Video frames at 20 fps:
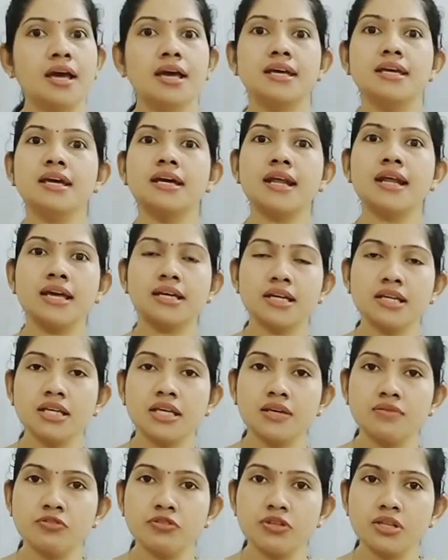Here I can
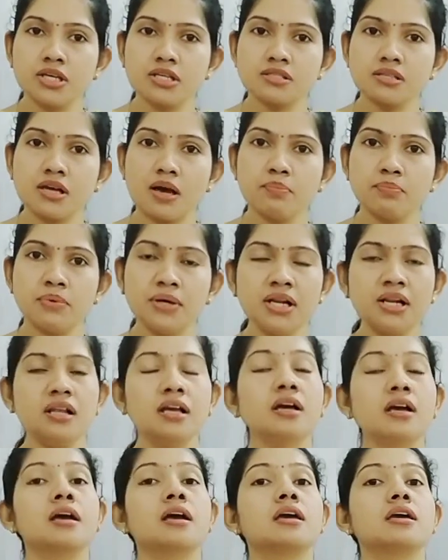give you an example.
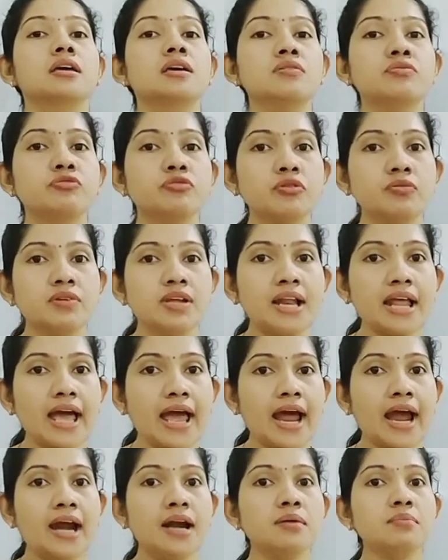If you will
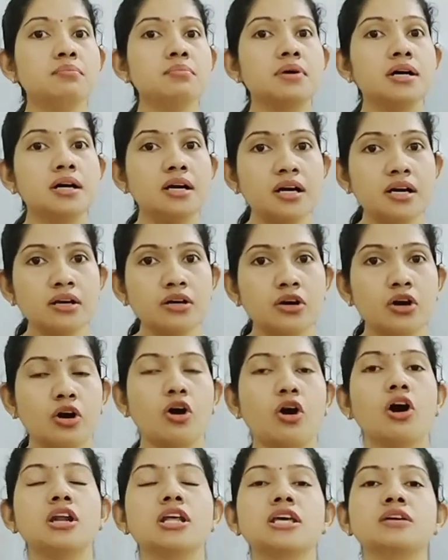add mud,
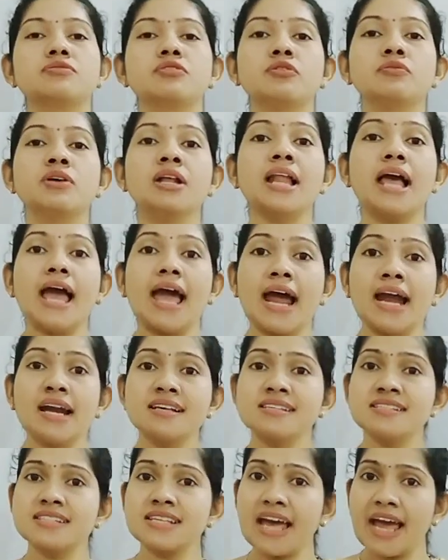or if you will add
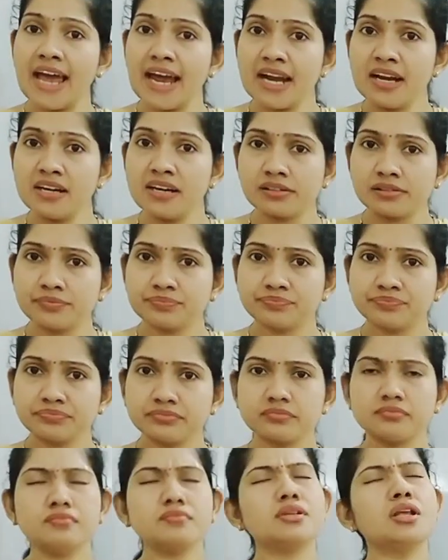sand,
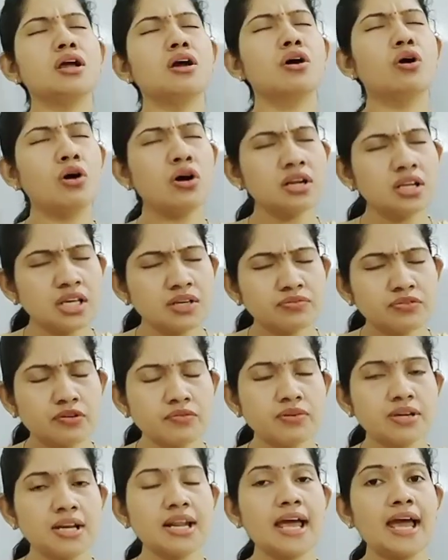or if
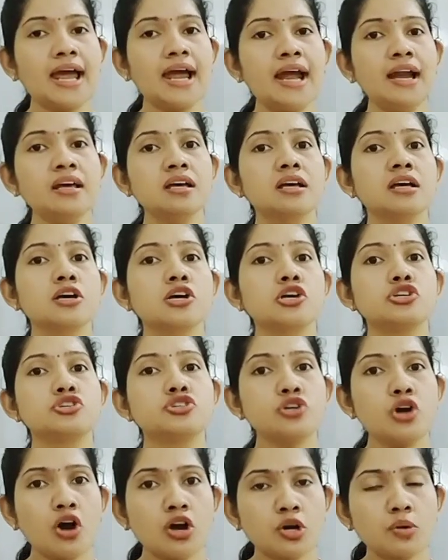you will add
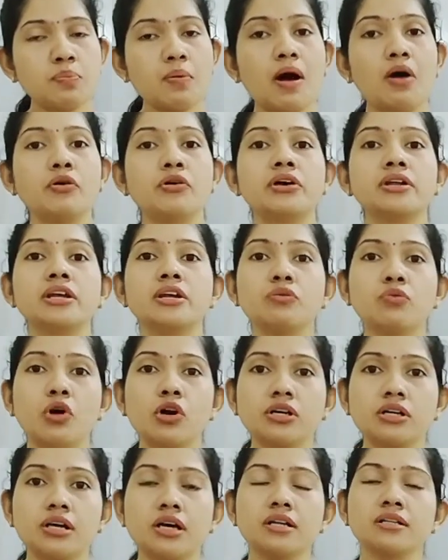chalk powder in
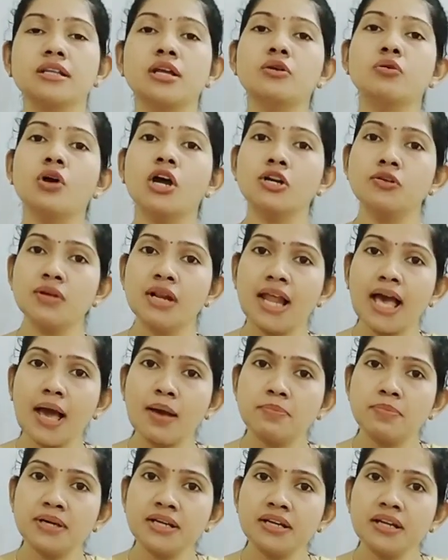water, then what will
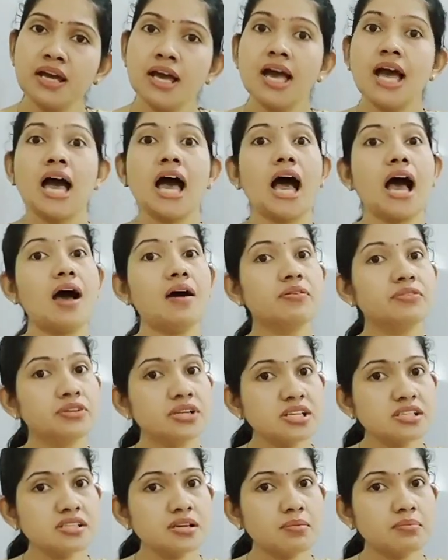happen?
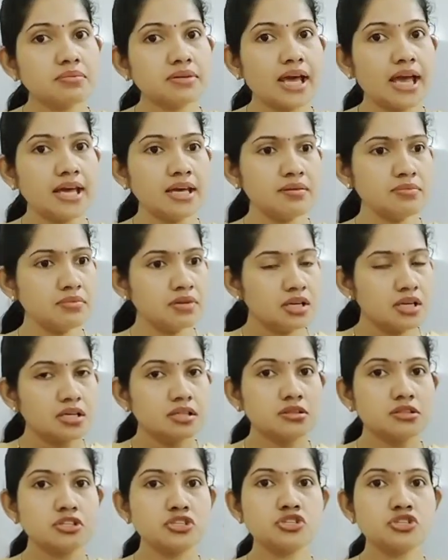After some
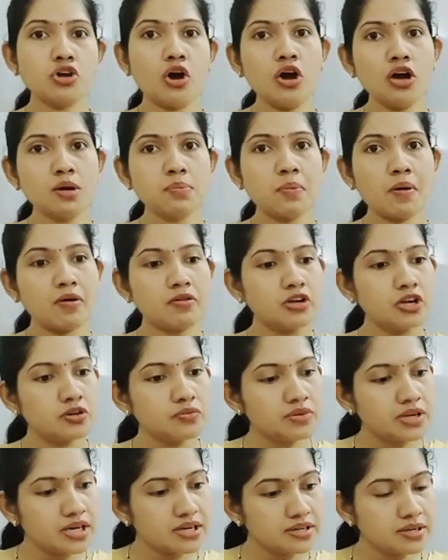time, the chalk powder
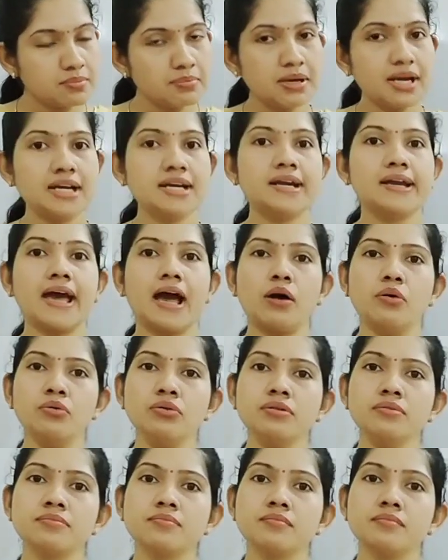will remain
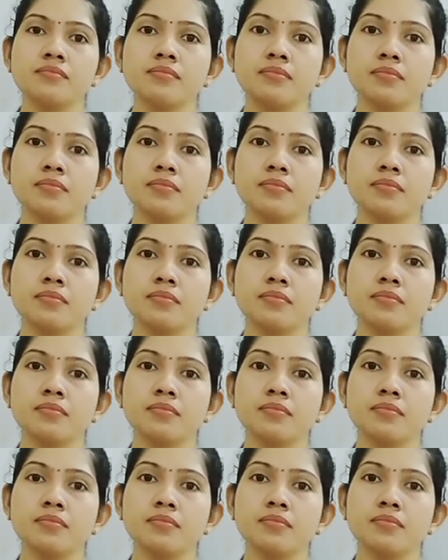down.